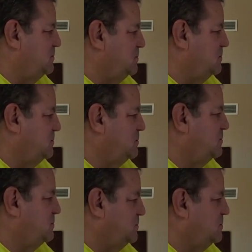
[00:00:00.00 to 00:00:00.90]
put it up on
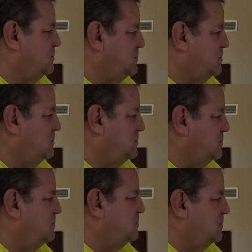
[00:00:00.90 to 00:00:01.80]
to cover up
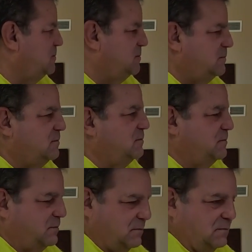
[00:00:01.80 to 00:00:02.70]
the island, and it's
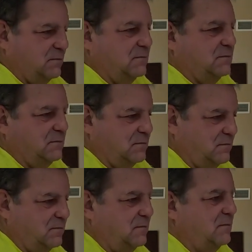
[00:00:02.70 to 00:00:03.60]
great. I
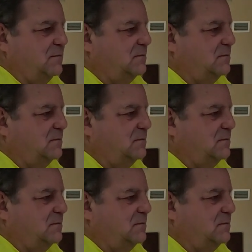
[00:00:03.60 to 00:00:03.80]
love it.